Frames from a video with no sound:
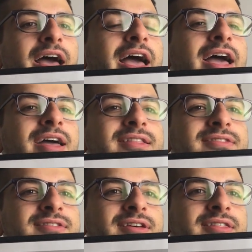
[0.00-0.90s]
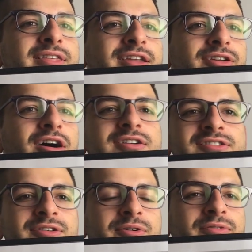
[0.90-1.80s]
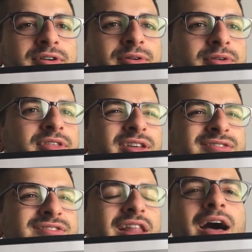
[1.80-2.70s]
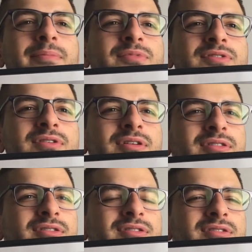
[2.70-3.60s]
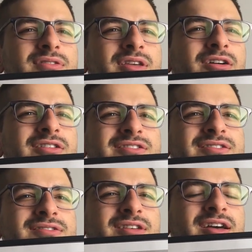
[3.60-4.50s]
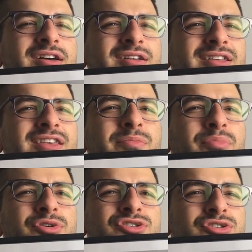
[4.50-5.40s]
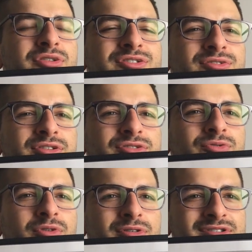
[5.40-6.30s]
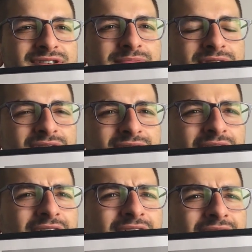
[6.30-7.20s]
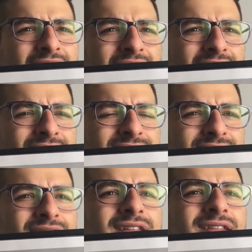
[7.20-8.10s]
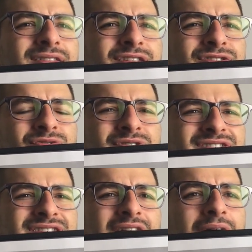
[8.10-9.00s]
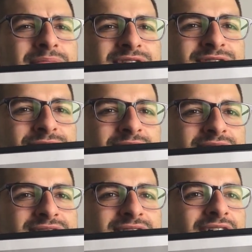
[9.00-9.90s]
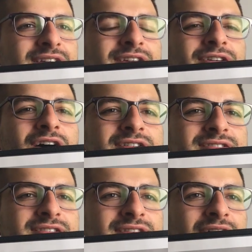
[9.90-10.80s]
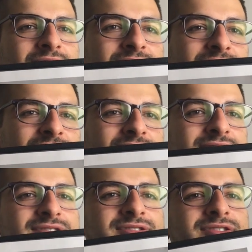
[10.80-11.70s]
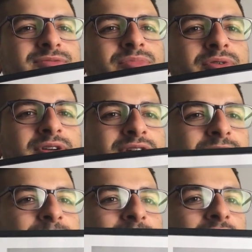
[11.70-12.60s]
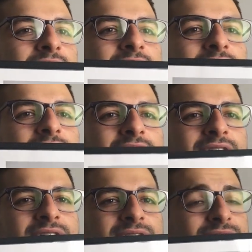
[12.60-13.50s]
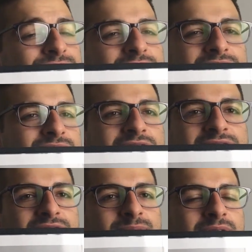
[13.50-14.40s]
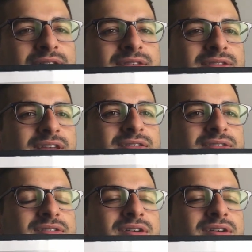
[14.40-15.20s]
and they knocked it over, or they slammed. He pushed her into the door or something, and the door slammed into it, and it knocked it down, and it just broke it. And I tried to fix it, but it